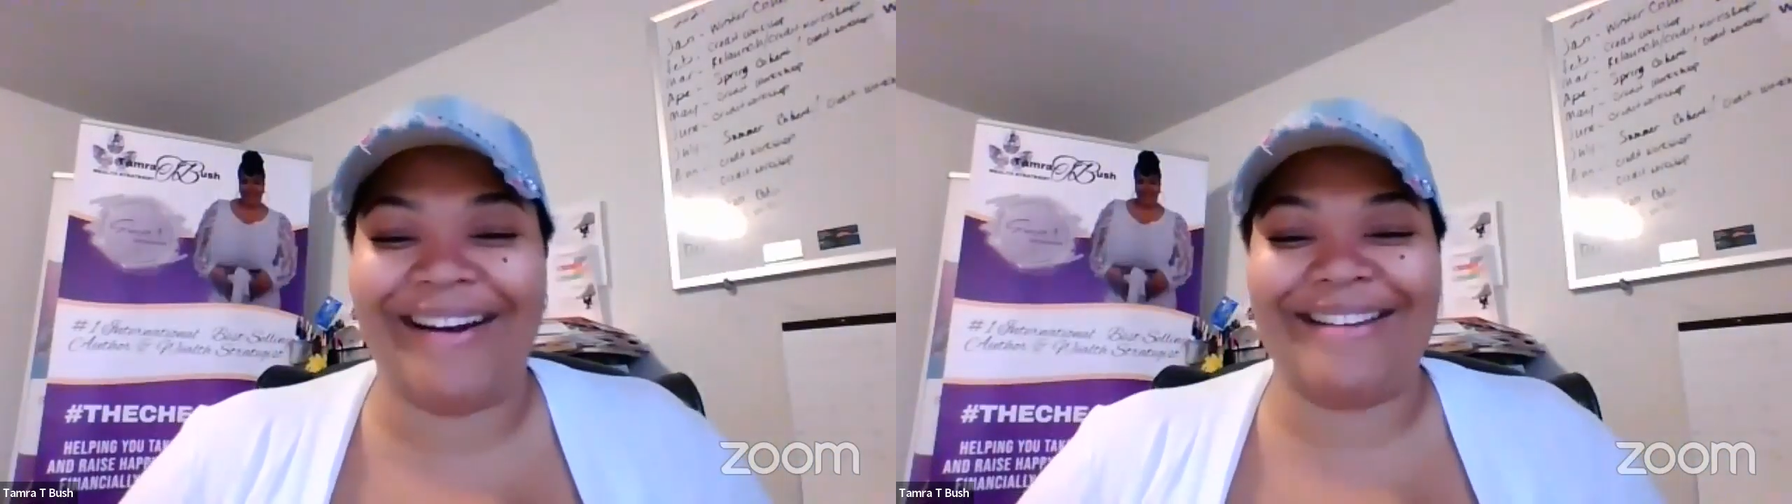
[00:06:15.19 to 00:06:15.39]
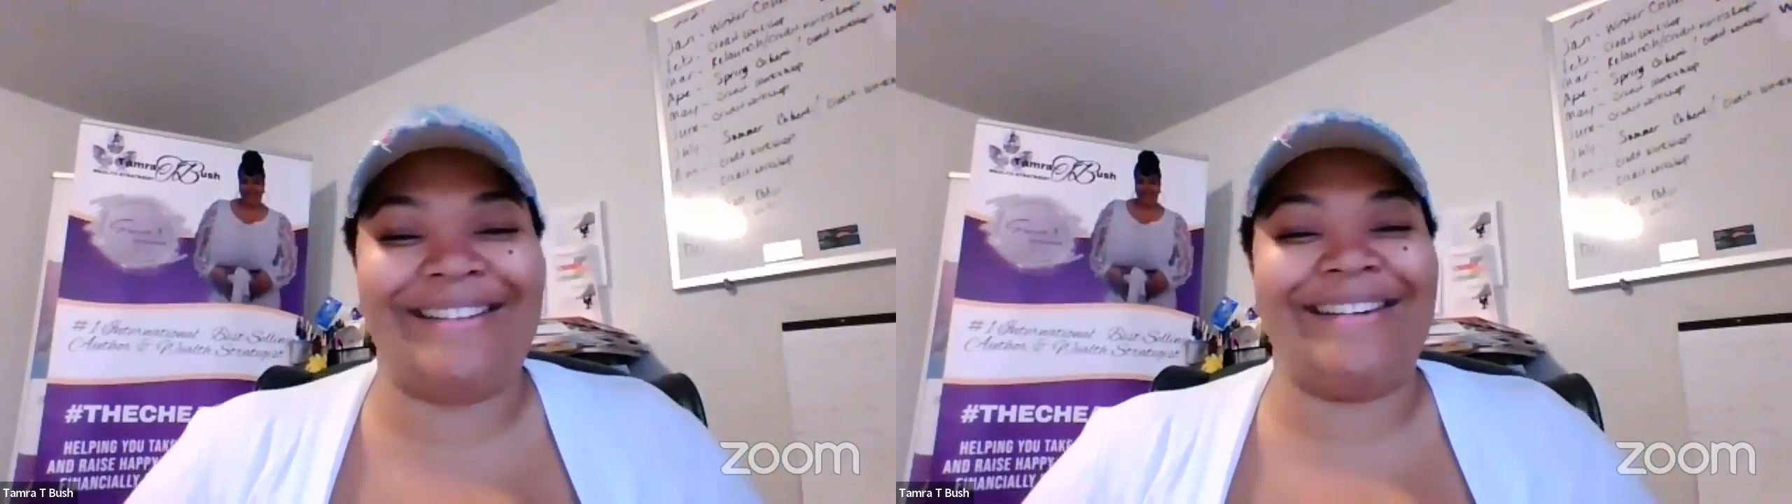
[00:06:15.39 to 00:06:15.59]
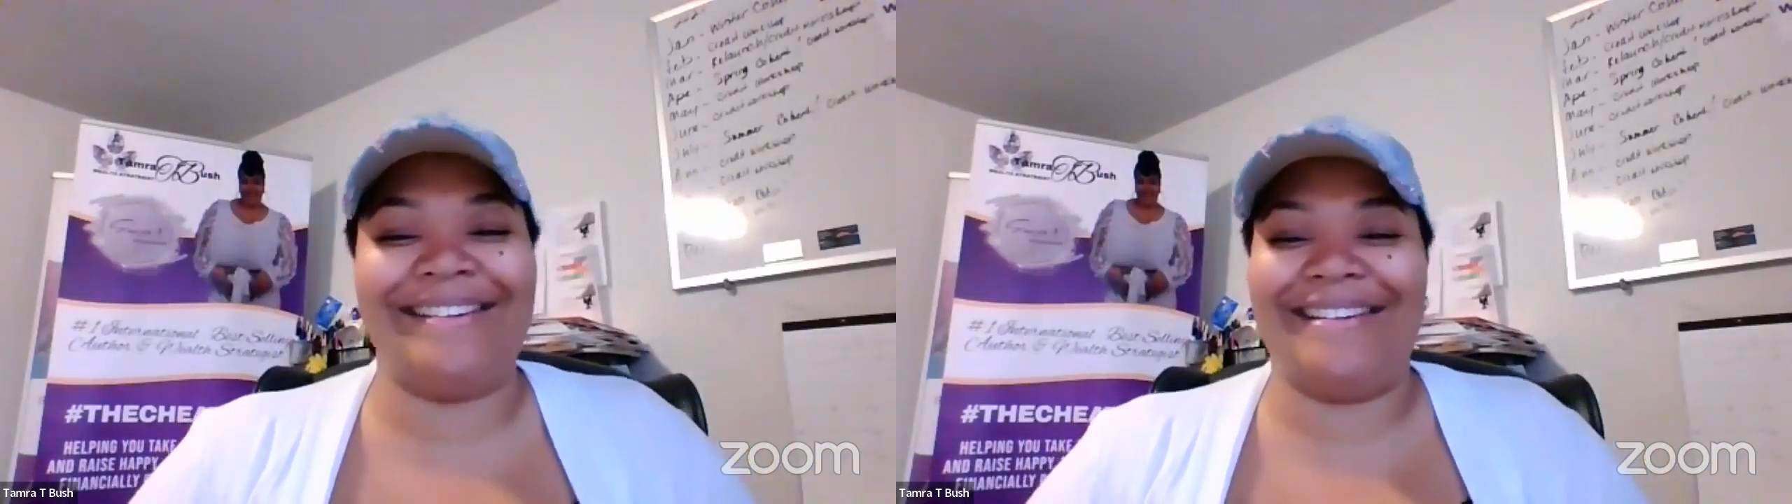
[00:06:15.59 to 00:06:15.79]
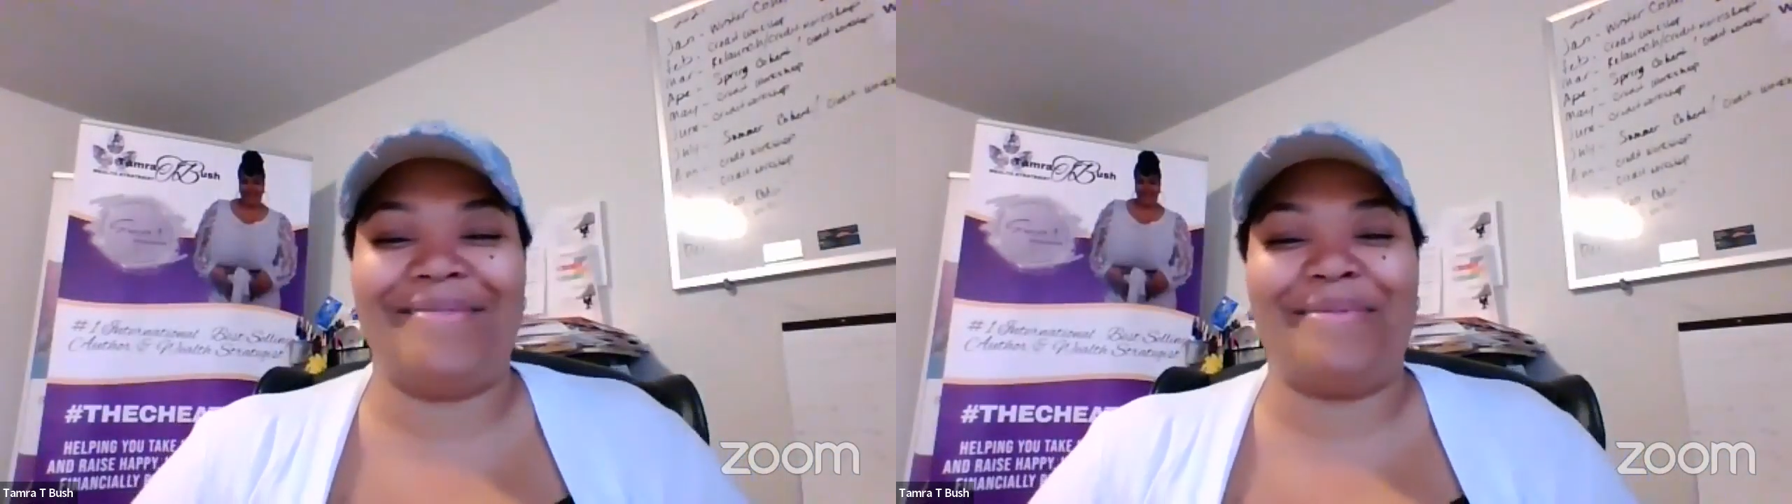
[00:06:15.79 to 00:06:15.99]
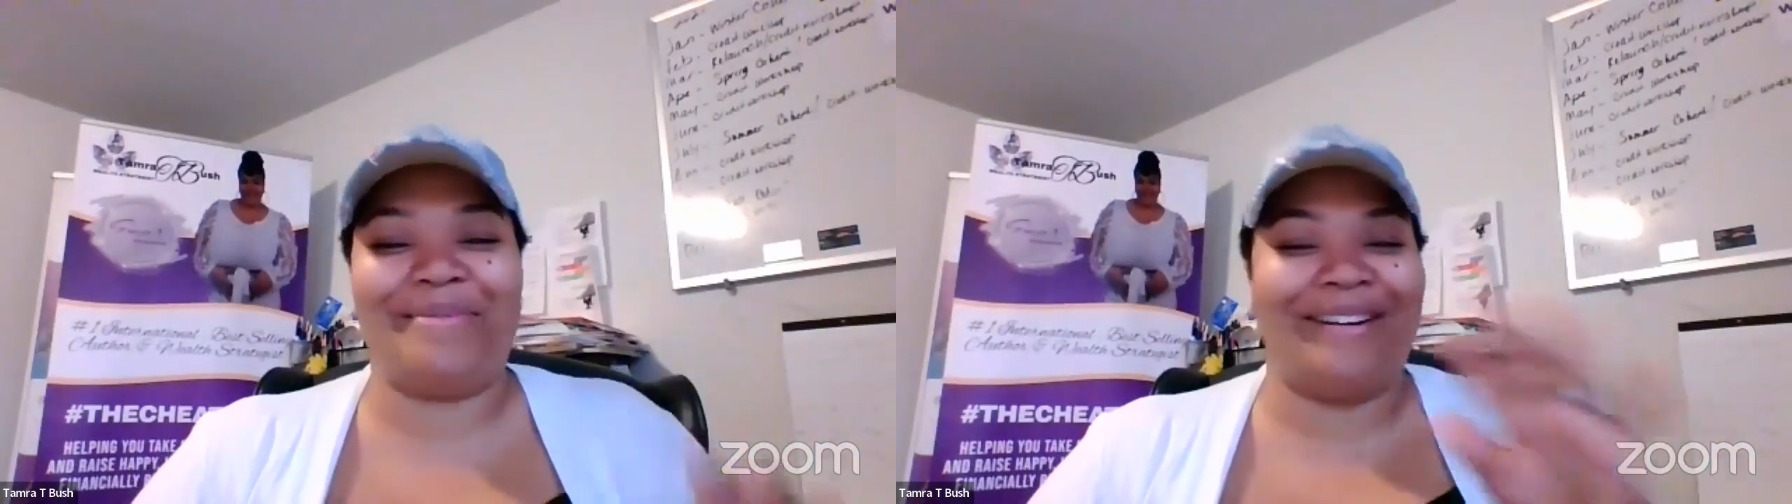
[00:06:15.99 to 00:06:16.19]
I tell you,
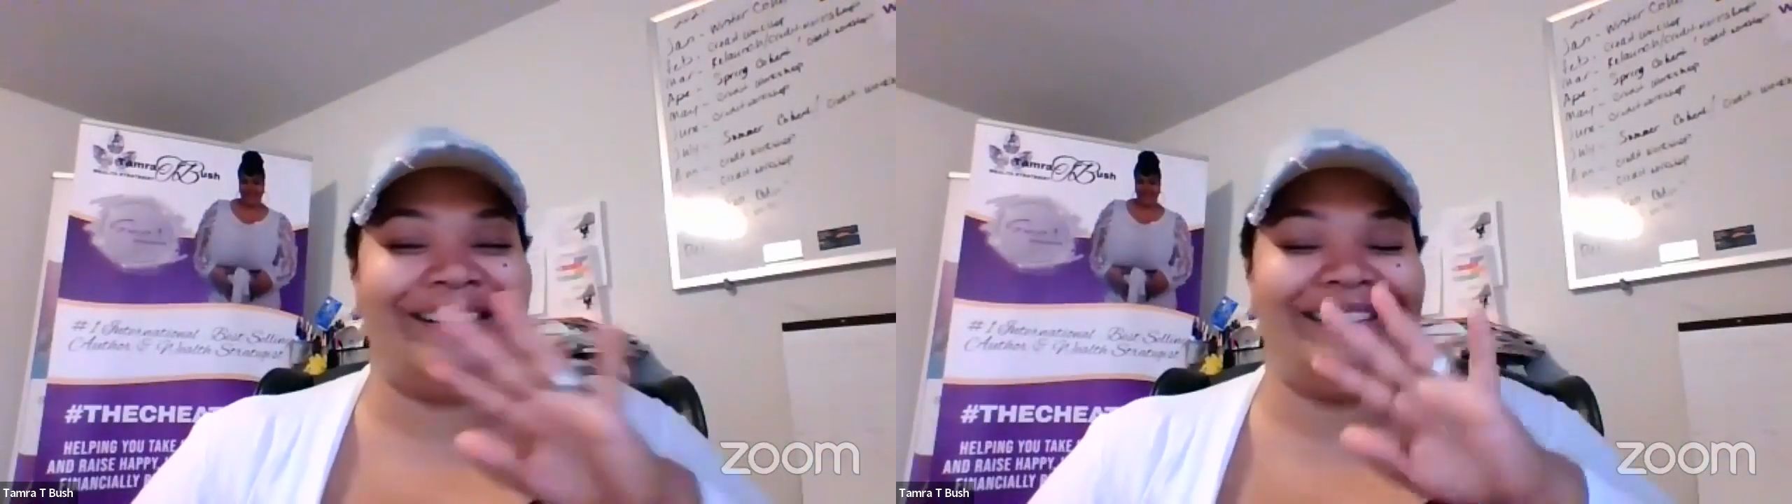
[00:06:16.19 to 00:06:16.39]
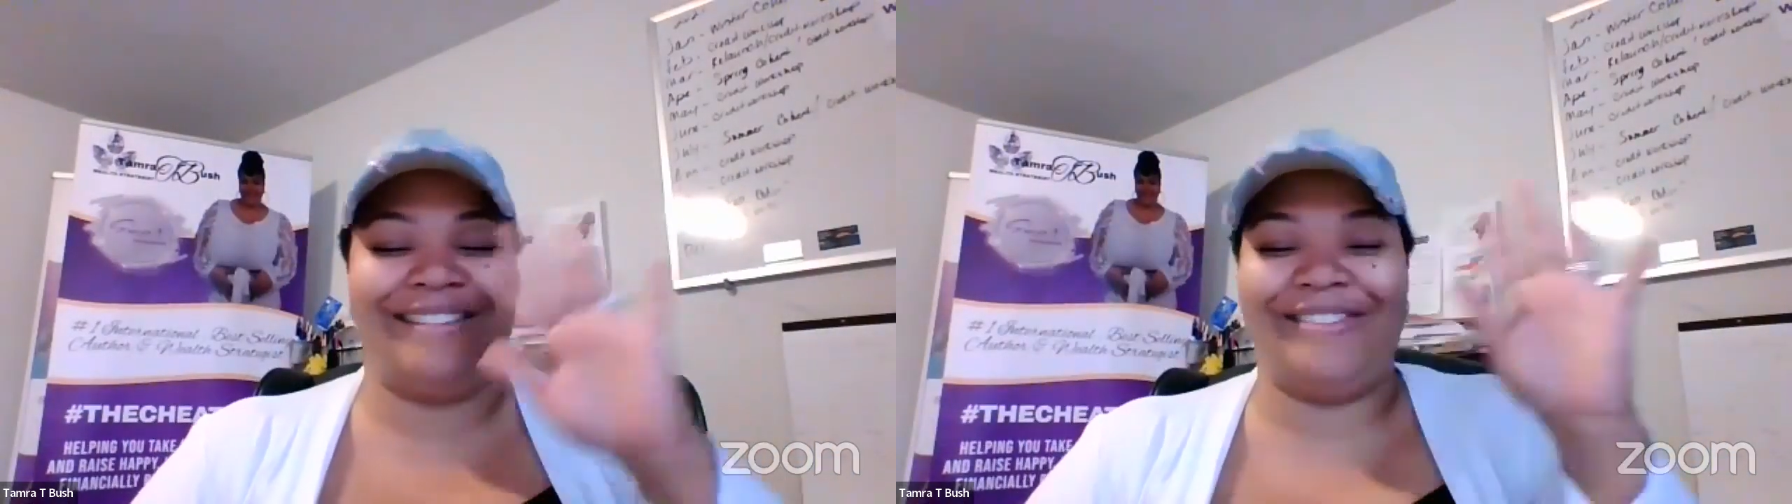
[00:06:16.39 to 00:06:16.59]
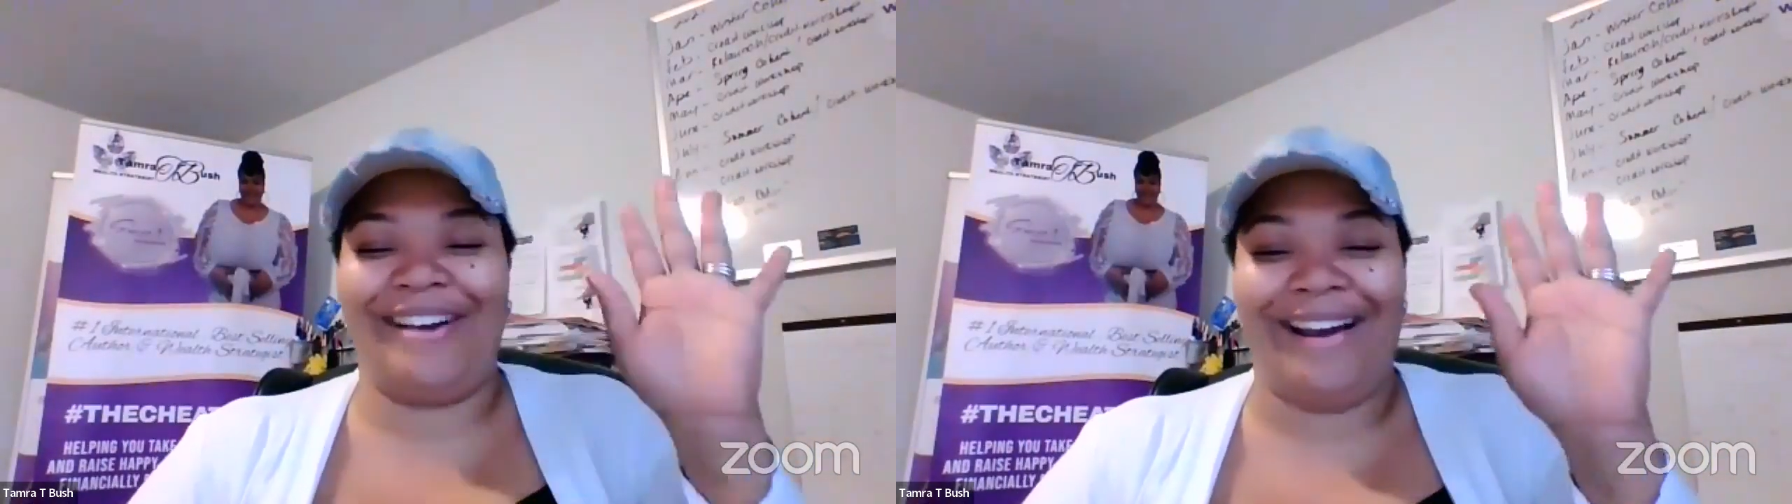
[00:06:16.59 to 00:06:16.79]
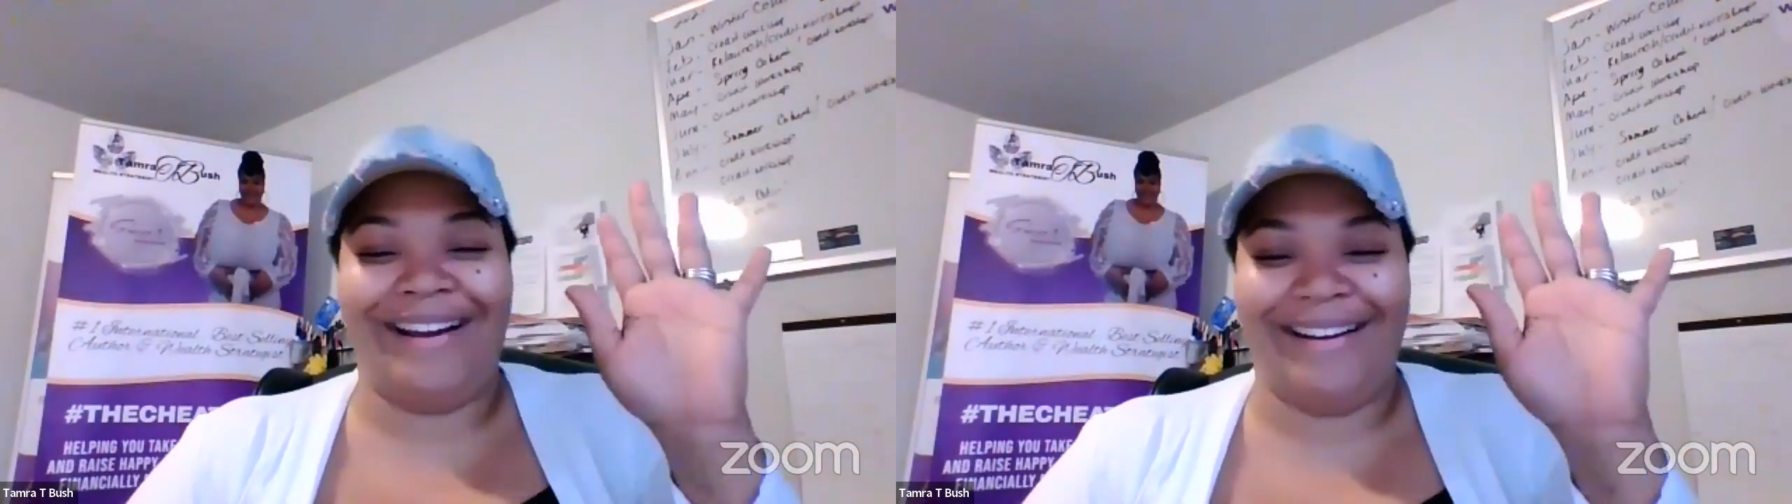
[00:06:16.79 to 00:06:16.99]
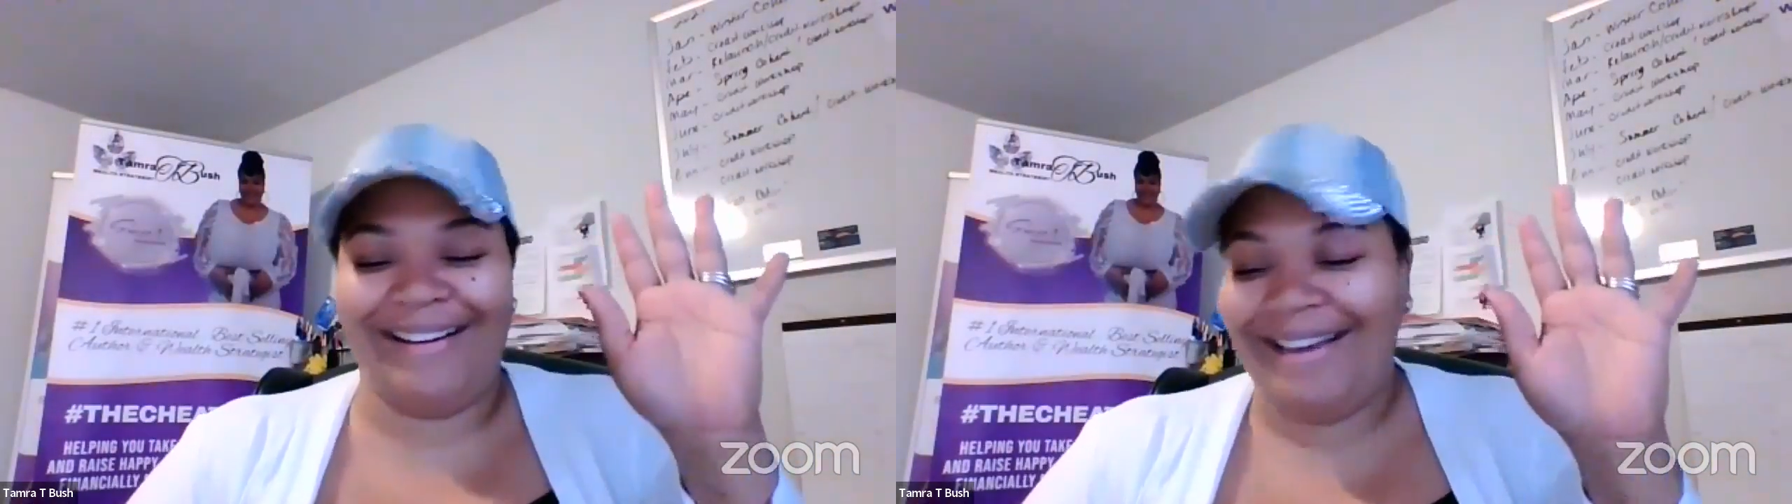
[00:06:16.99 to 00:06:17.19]
I've been working so
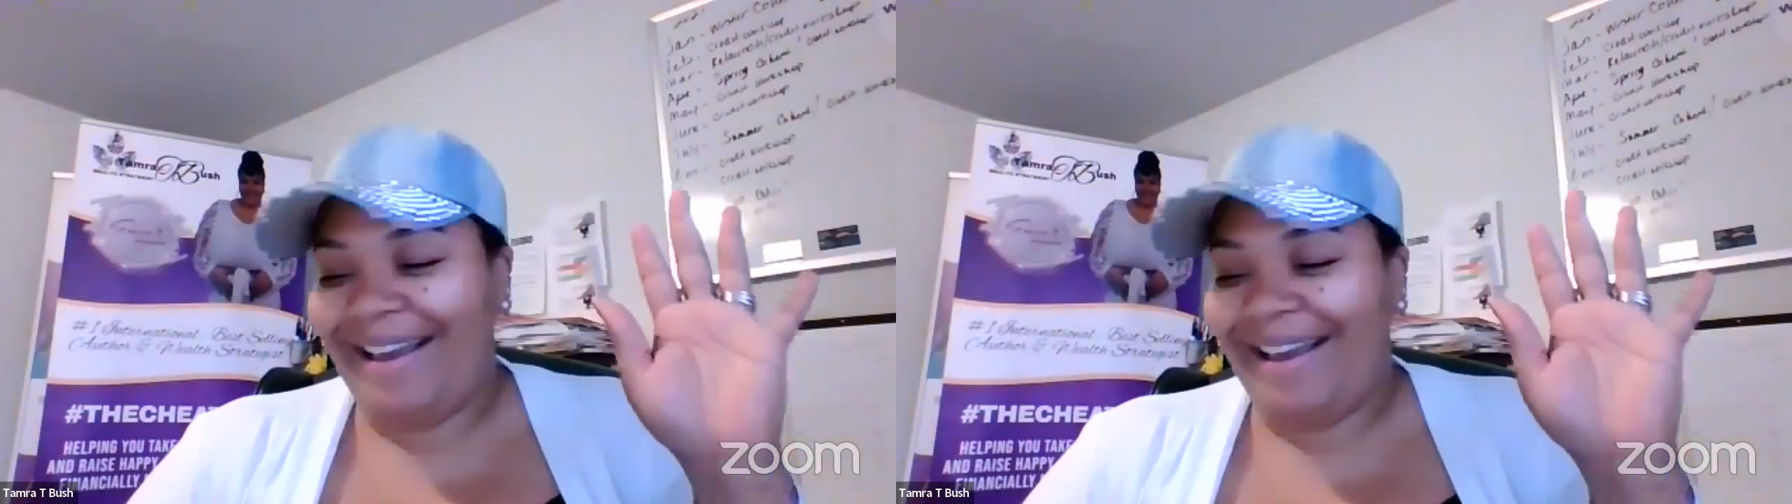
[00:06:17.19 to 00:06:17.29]
hard.